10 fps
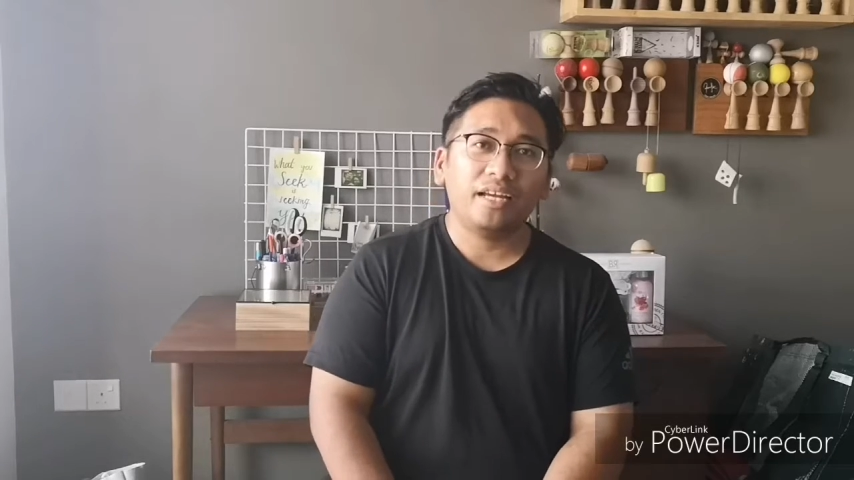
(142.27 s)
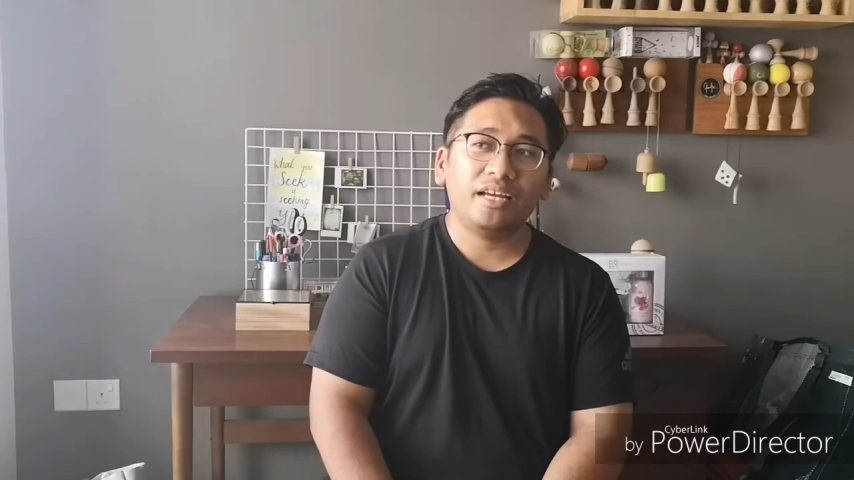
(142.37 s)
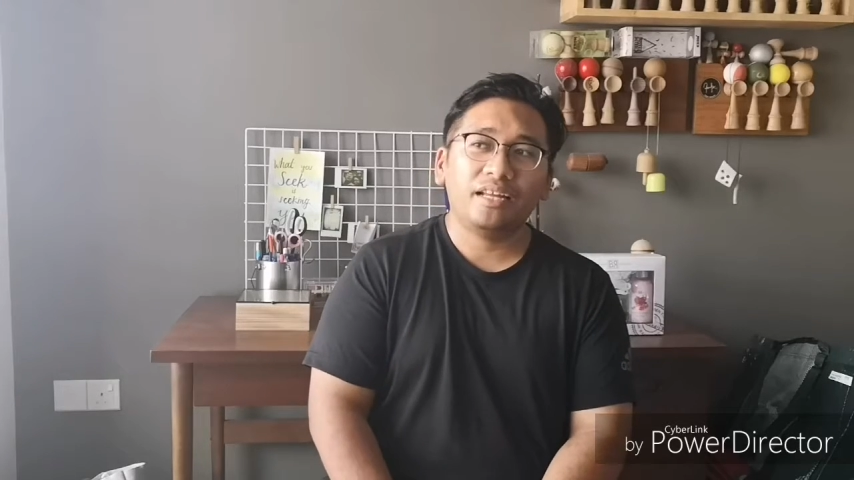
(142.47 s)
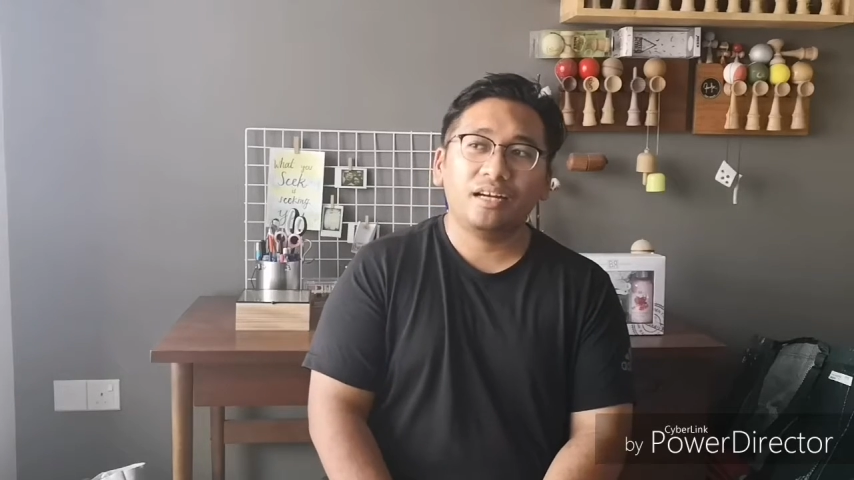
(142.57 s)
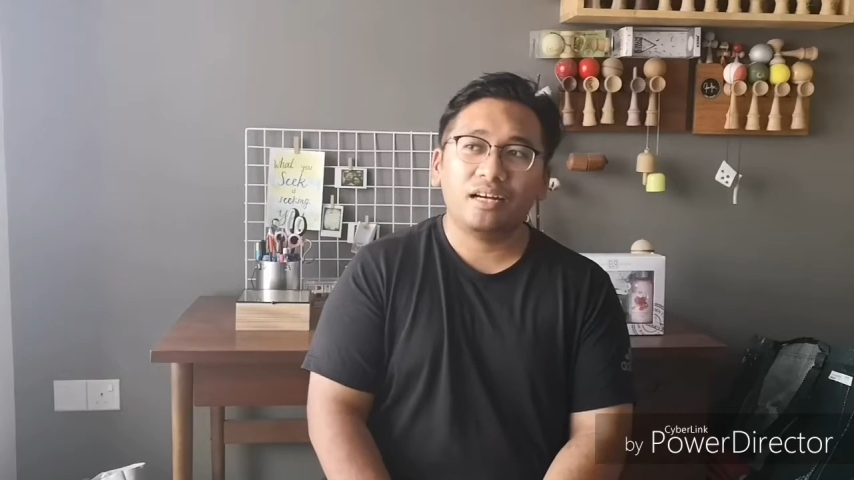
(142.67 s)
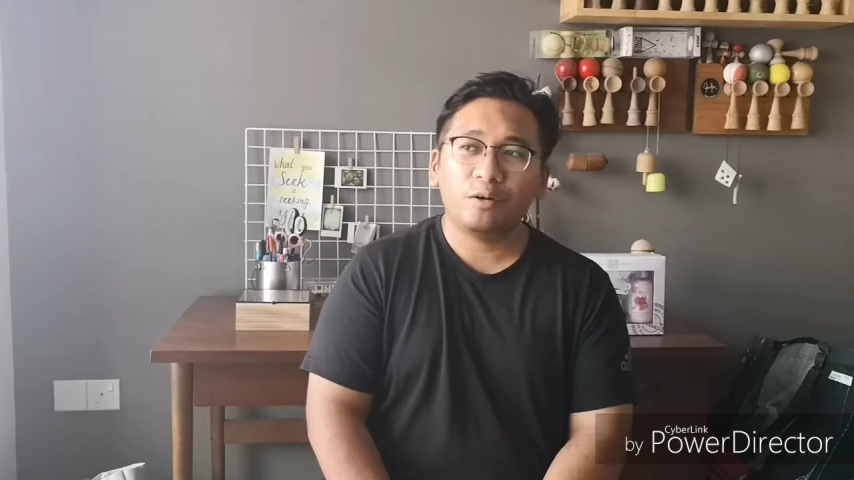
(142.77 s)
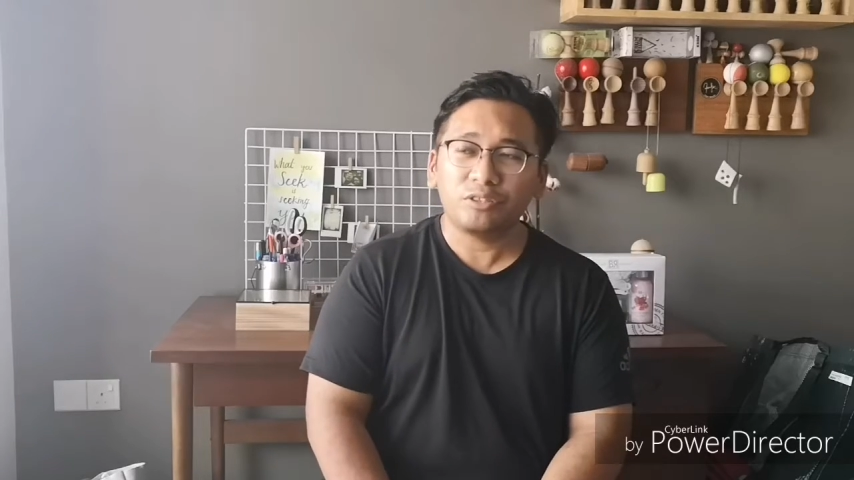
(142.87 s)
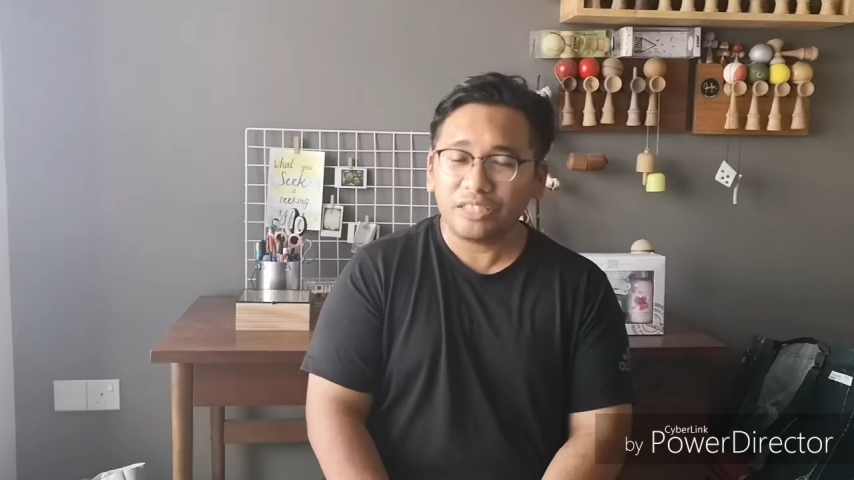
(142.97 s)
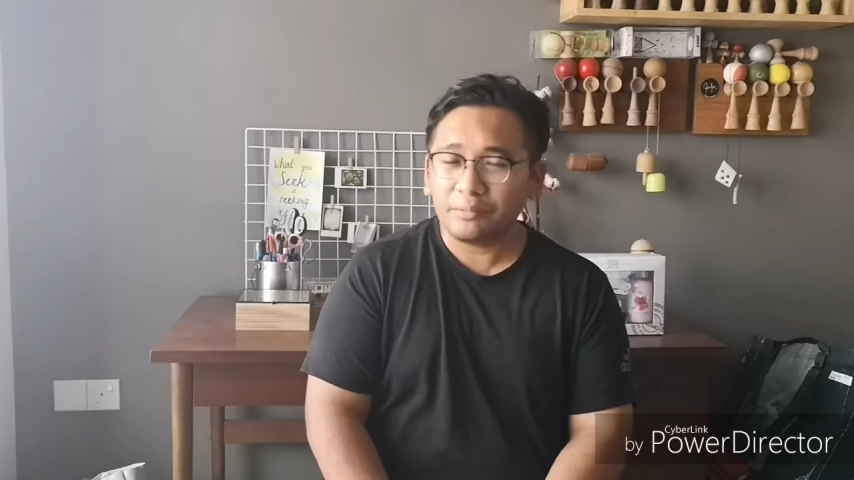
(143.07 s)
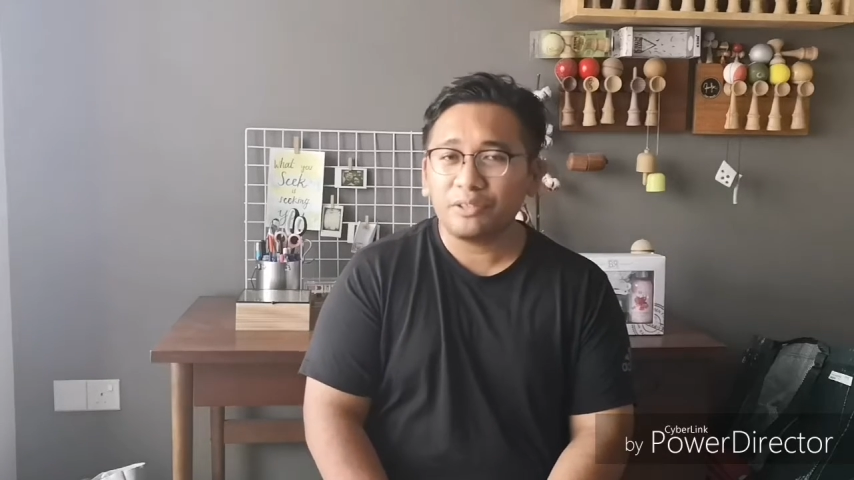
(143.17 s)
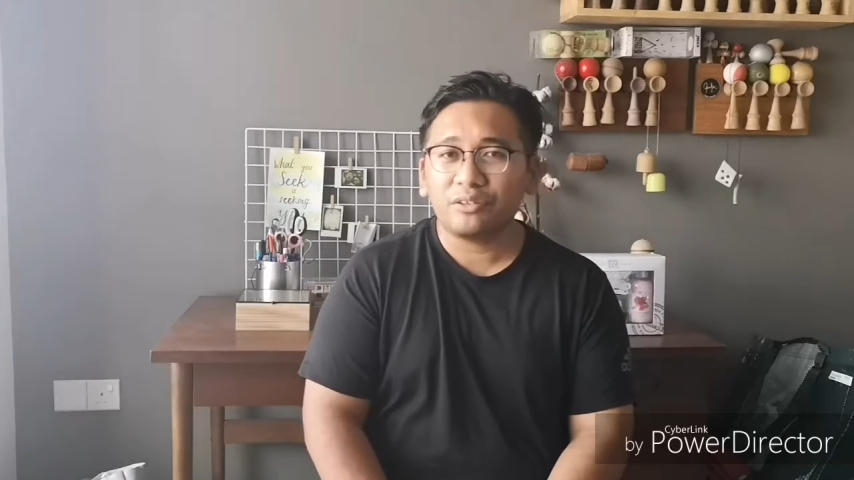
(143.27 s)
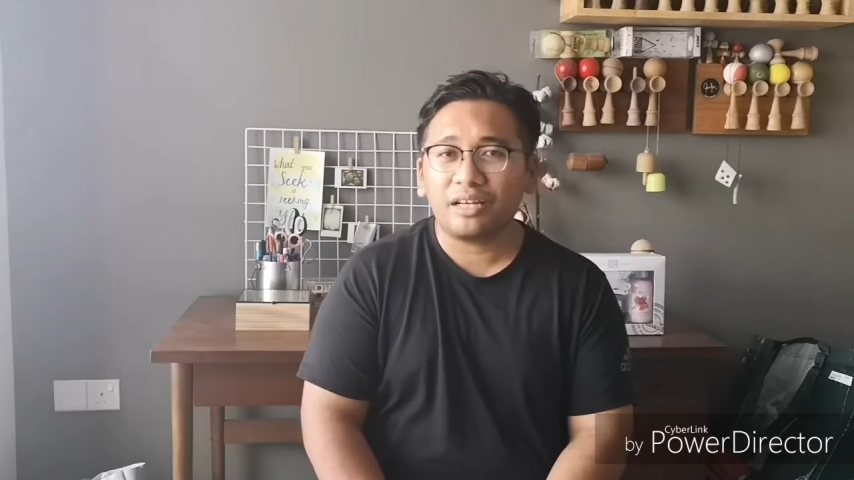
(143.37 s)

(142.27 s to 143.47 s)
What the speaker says: and I was able to